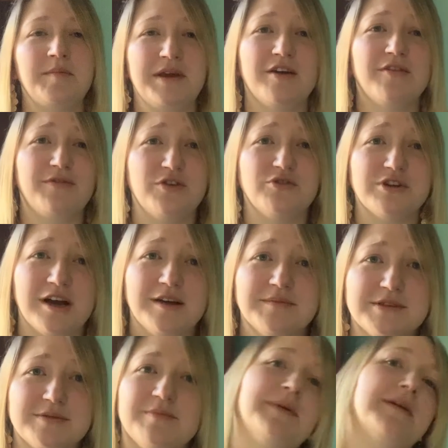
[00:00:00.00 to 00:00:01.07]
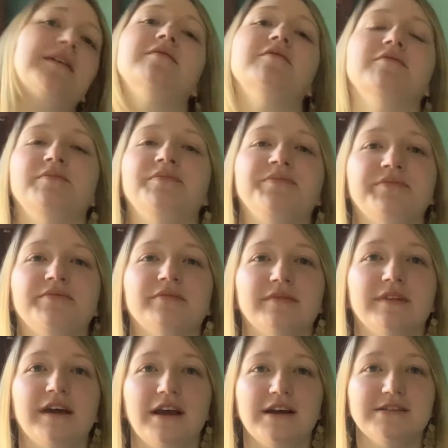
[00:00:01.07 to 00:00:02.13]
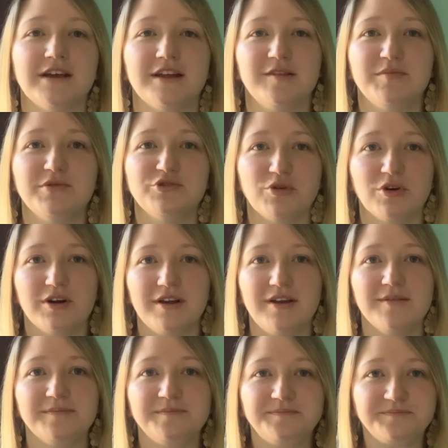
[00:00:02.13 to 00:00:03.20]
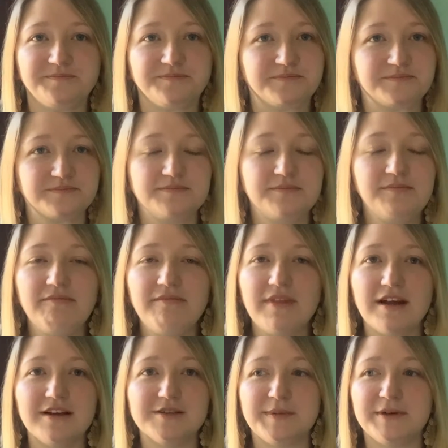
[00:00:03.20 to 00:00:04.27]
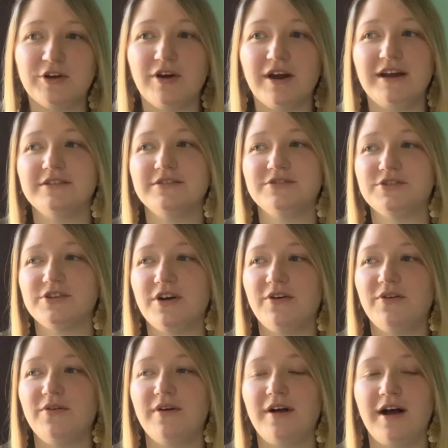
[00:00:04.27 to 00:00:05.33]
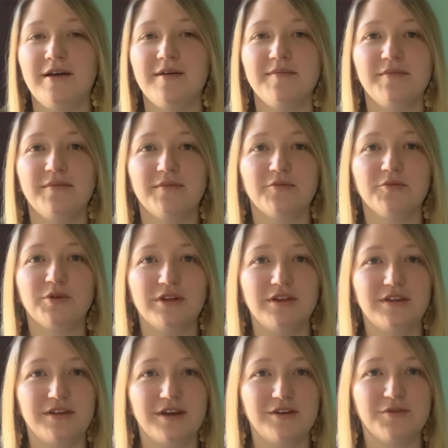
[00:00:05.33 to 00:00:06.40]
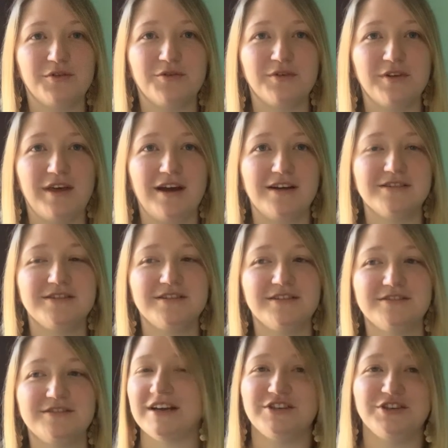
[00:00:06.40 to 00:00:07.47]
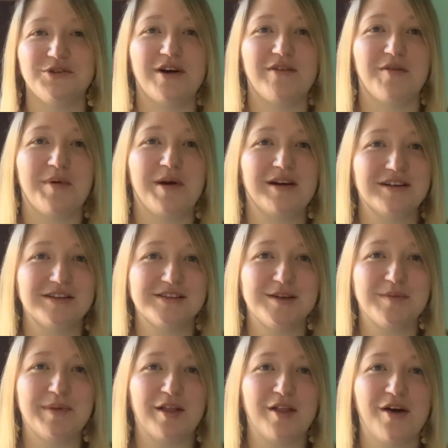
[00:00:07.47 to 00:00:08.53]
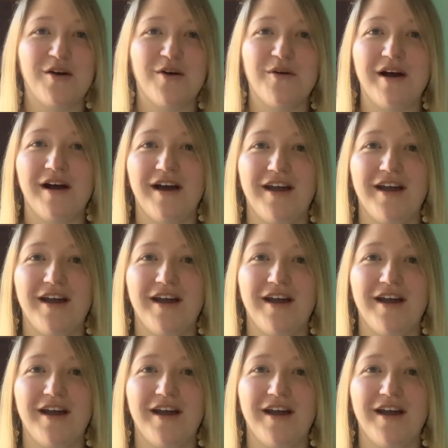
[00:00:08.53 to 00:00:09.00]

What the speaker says: mean, a few times, but like I said, majority has been great. So I'm really thankful for that. I do have a pregnancy pillow.